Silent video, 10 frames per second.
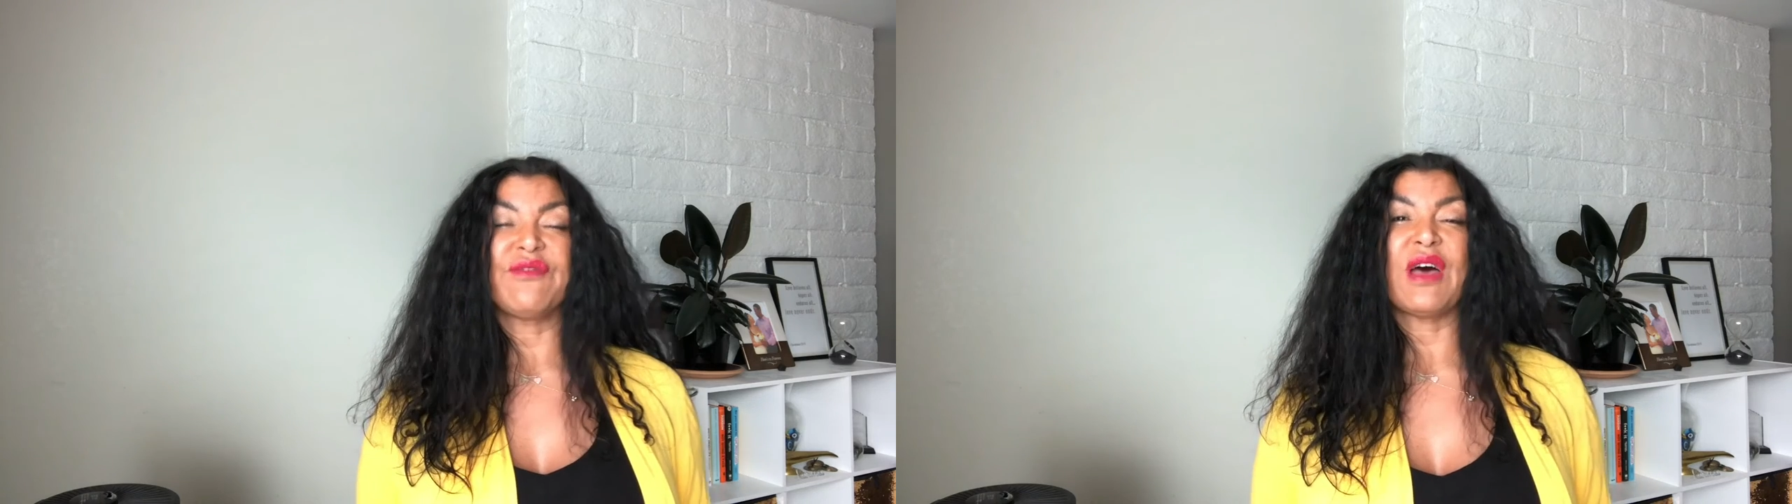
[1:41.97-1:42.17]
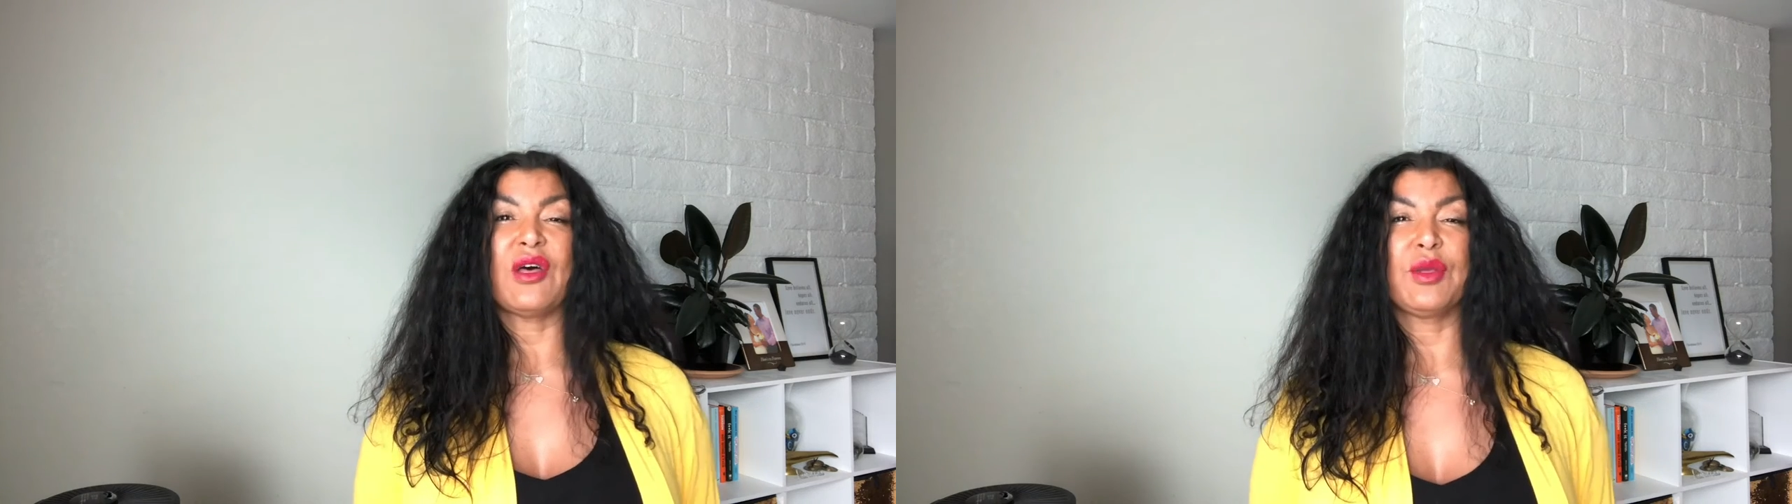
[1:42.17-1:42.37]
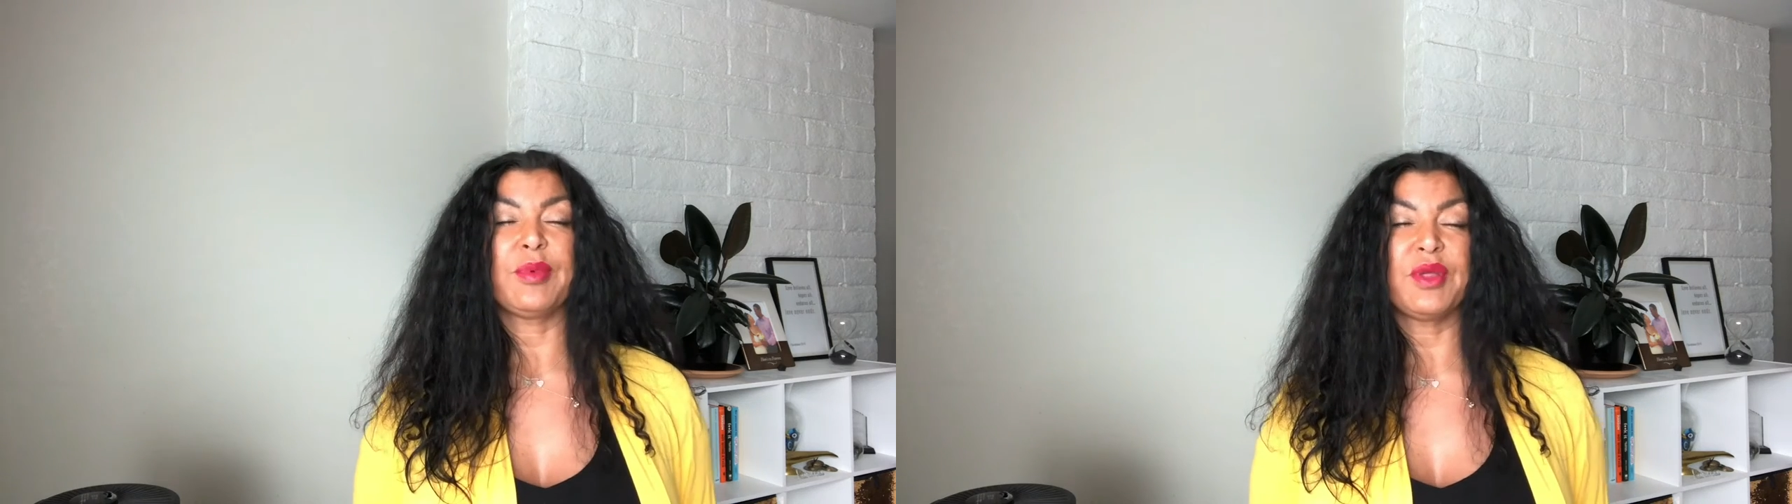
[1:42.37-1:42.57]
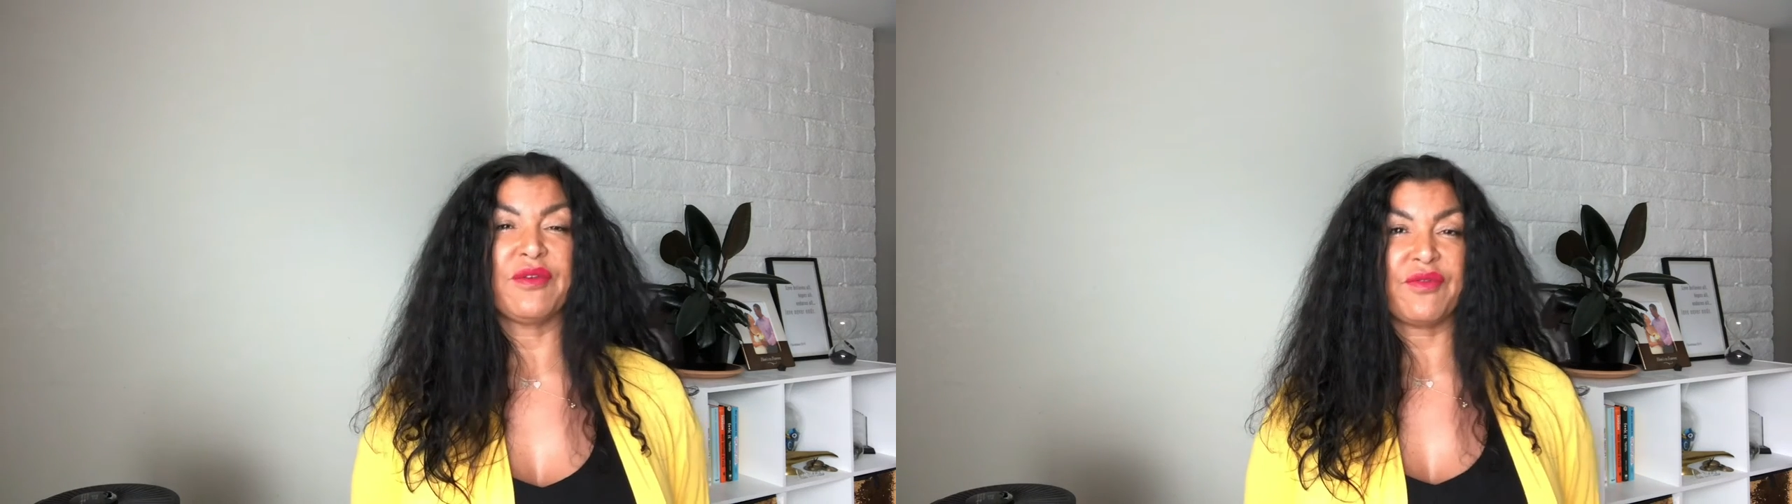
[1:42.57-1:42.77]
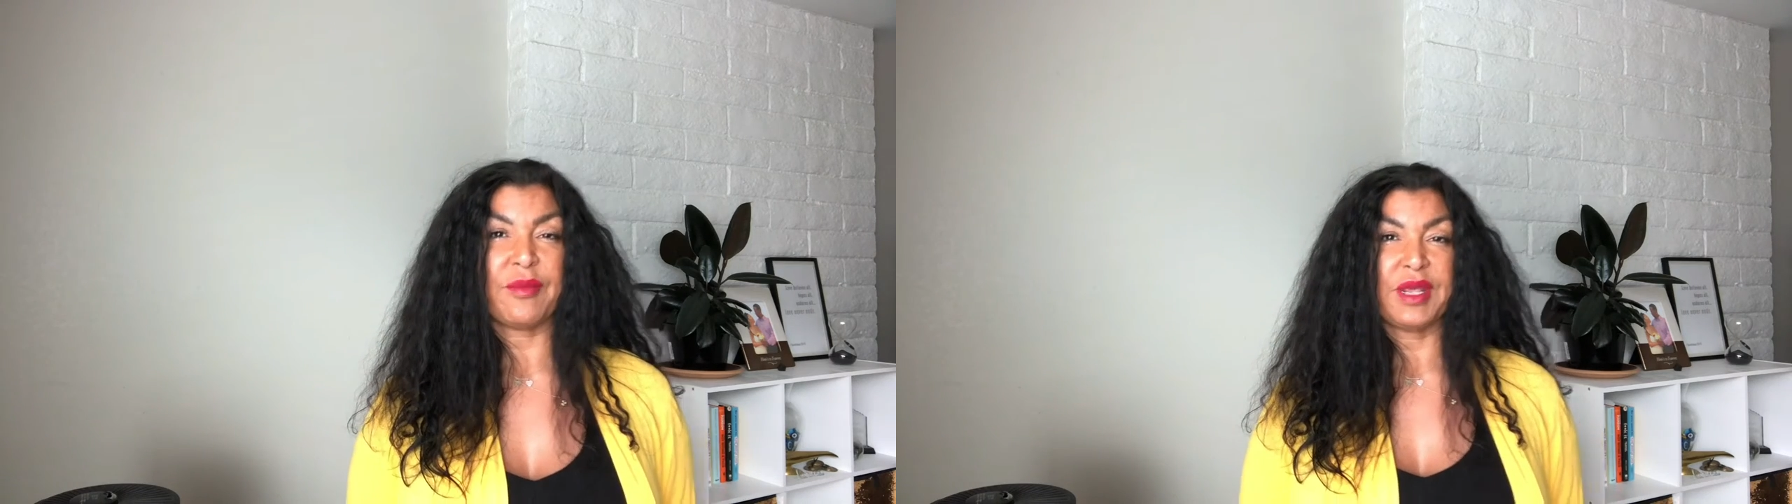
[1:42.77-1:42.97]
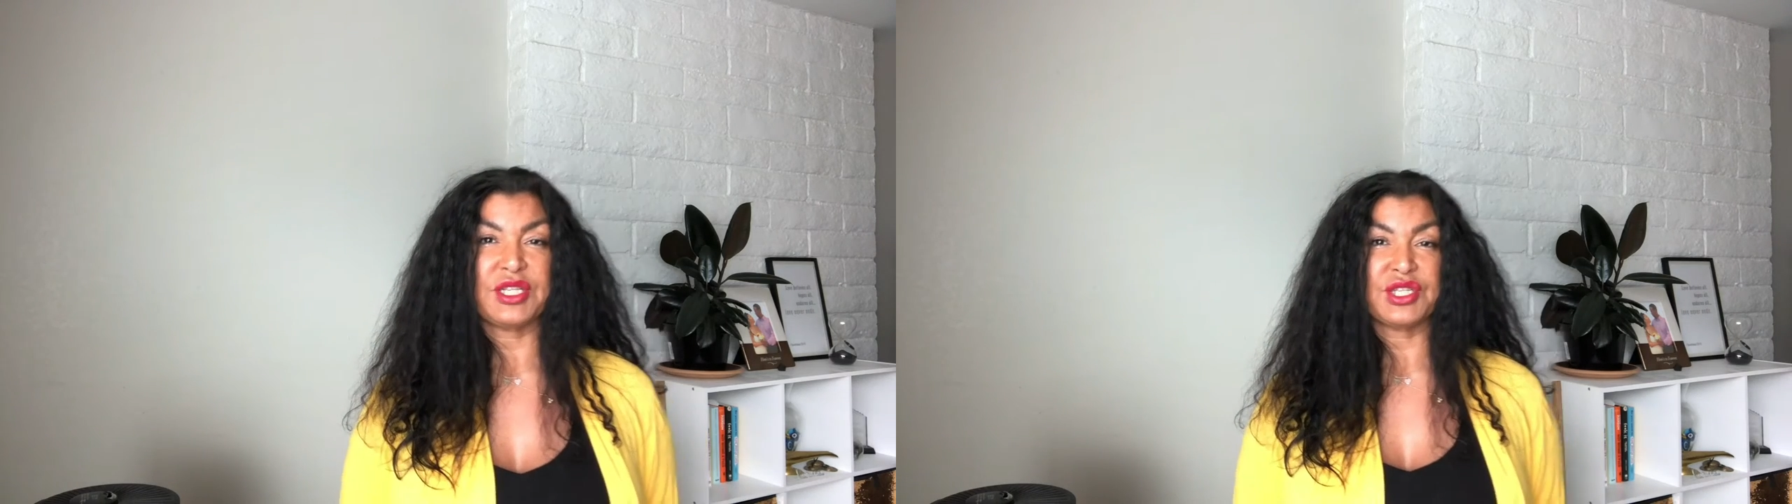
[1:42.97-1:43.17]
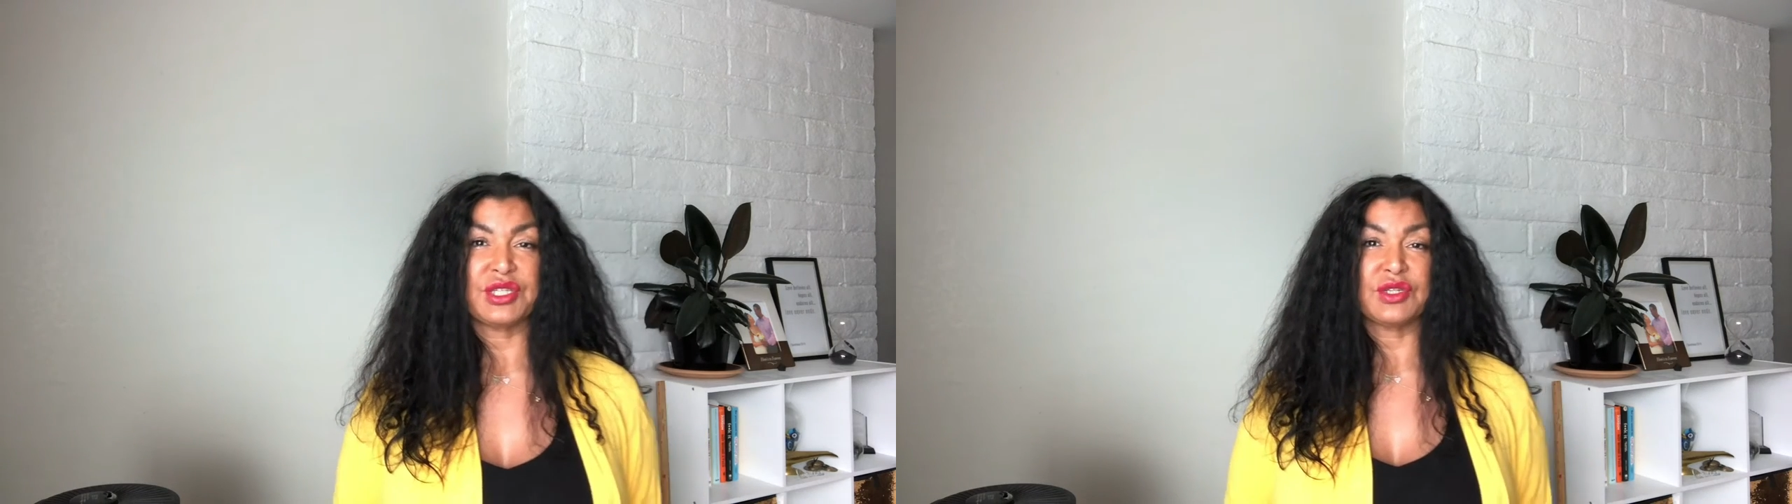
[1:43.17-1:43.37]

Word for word: valuable information